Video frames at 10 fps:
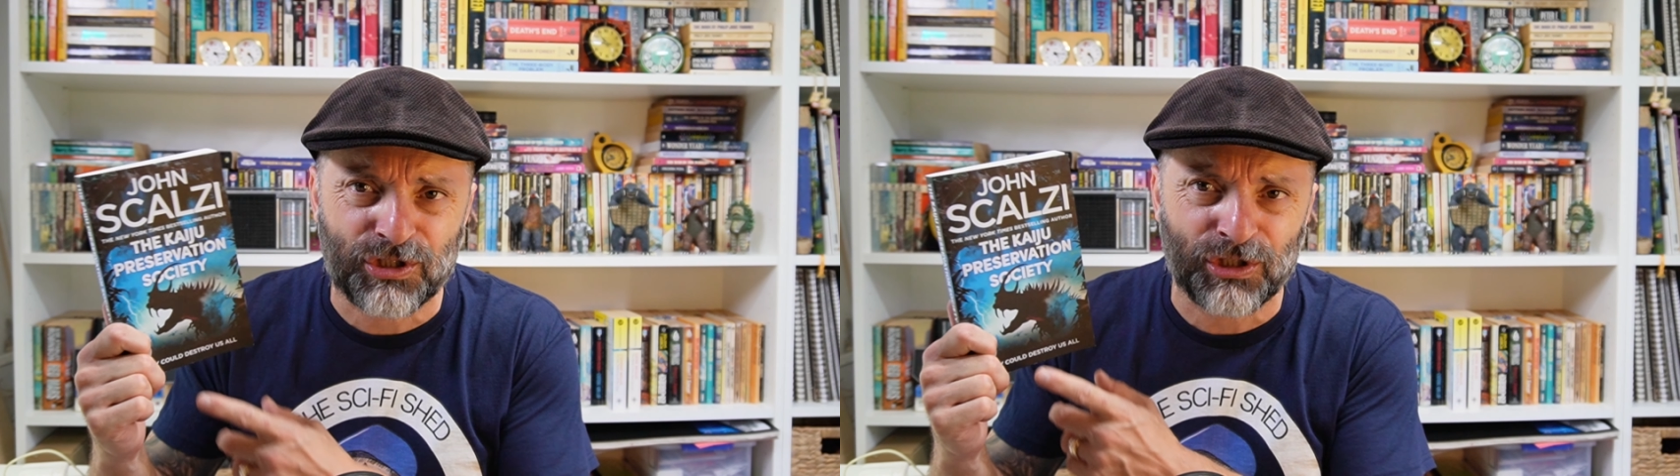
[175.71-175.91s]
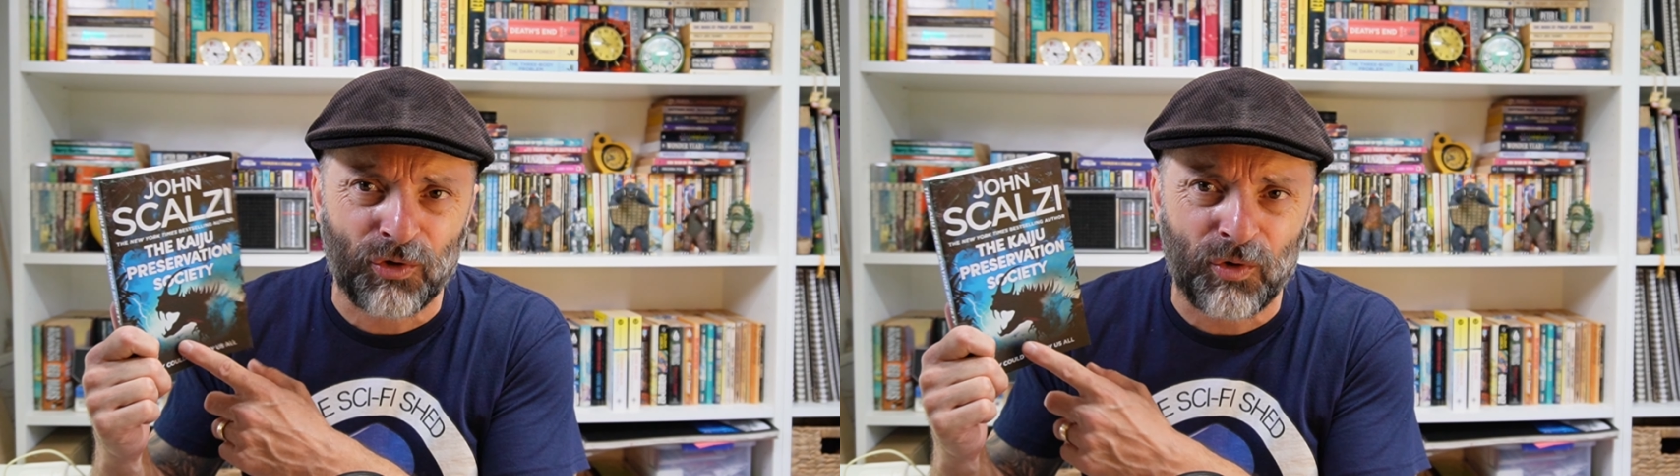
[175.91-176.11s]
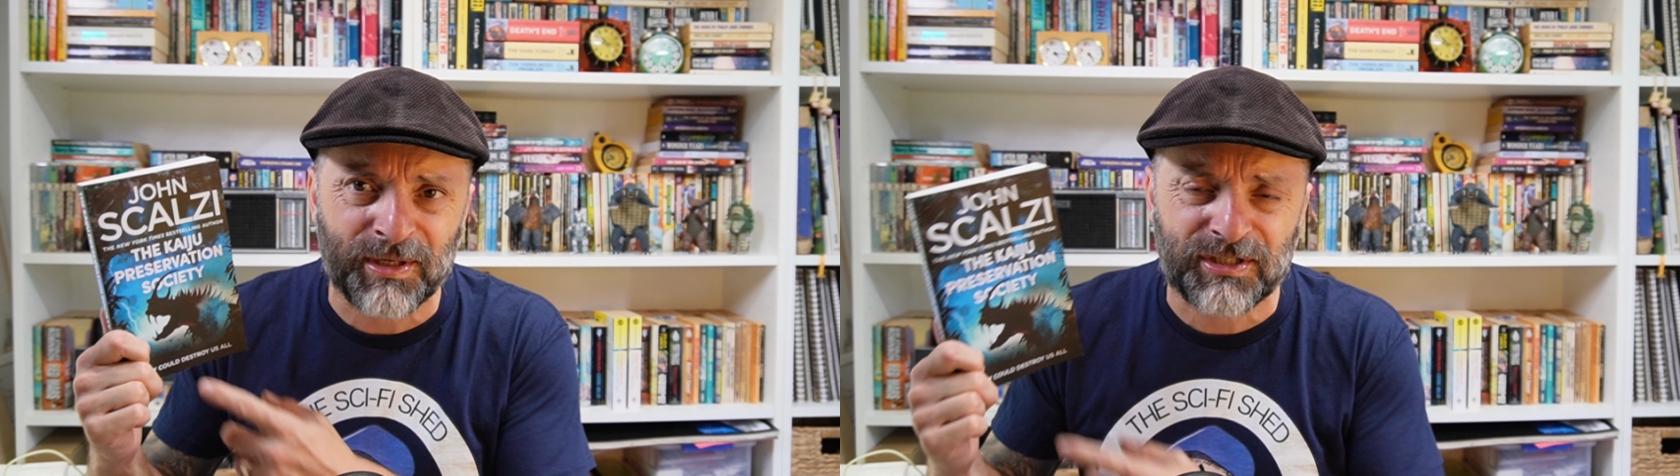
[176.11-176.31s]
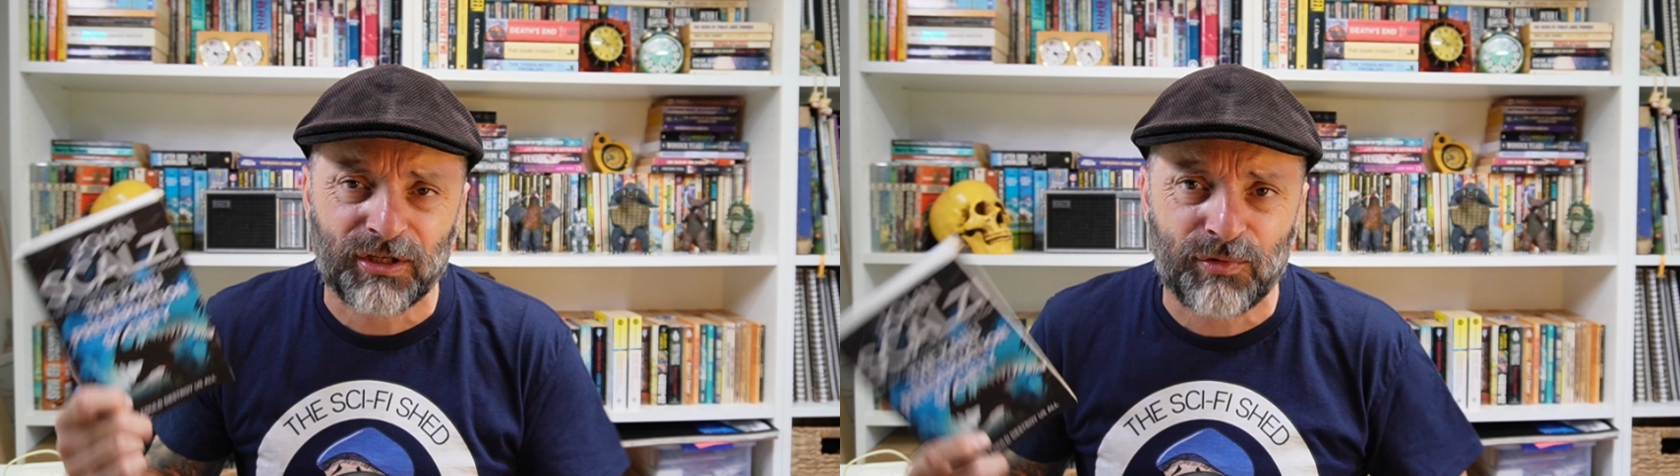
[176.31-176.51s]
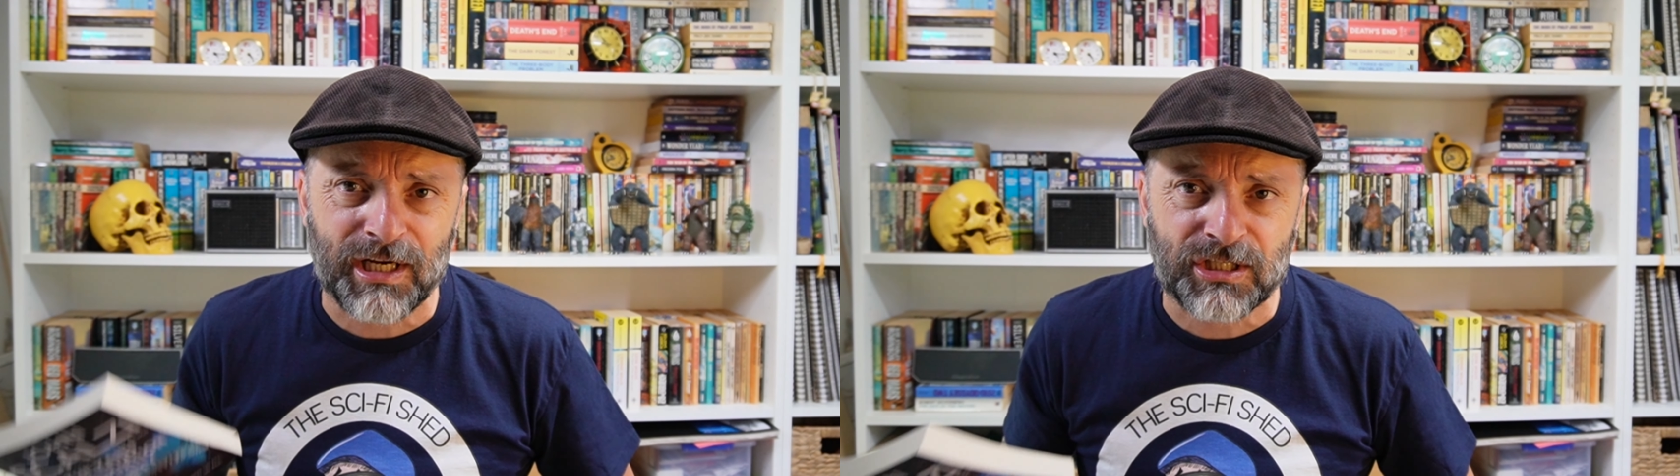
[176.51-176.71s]
enormous
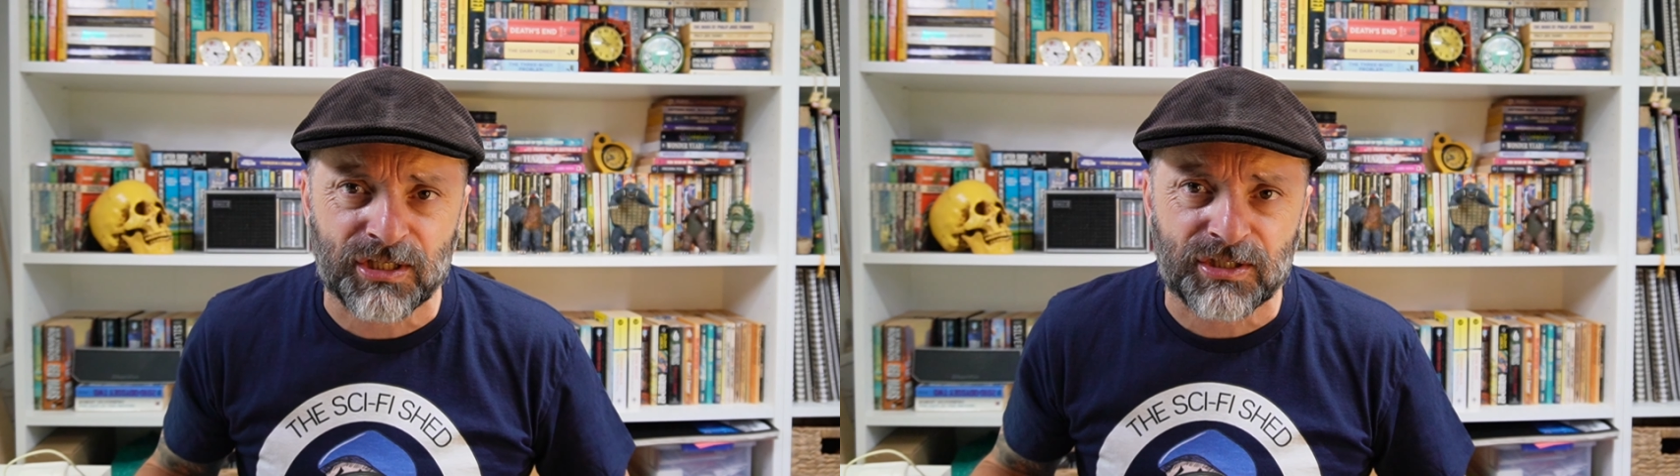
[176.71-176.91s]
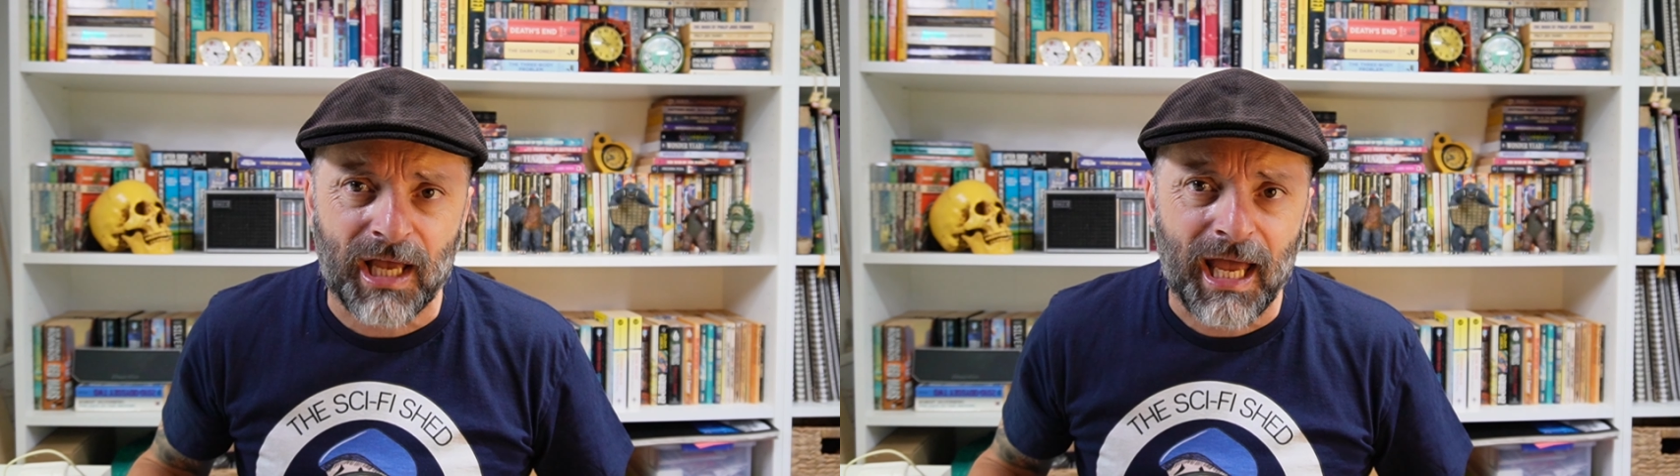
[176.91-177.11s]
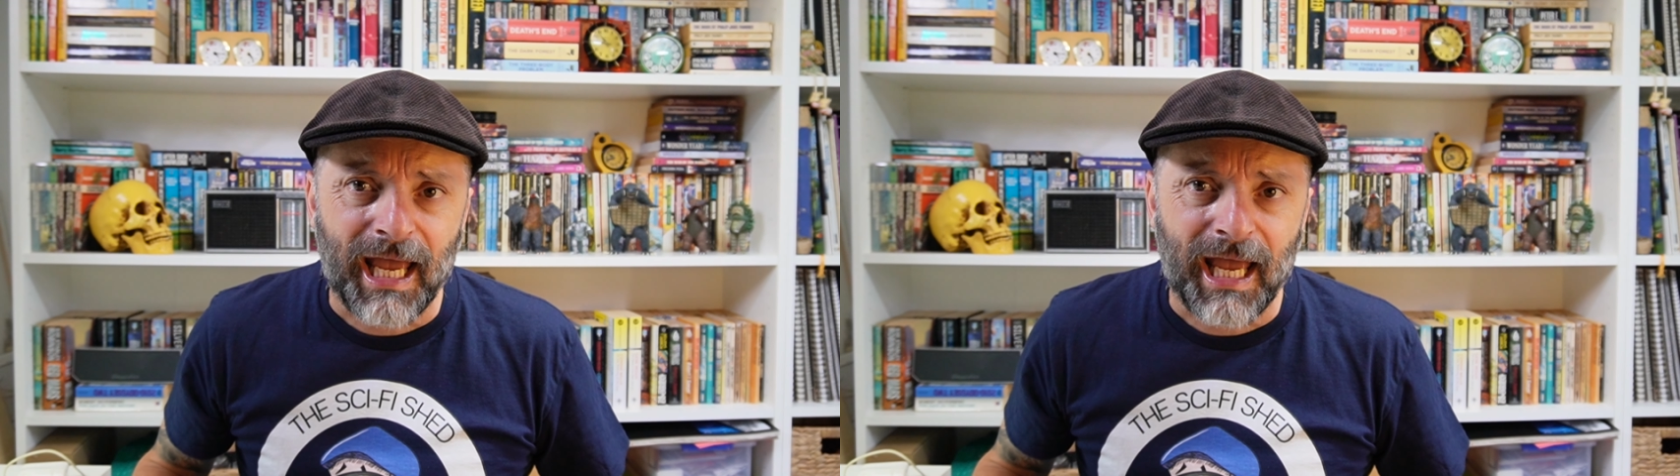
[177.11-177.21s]
creatures,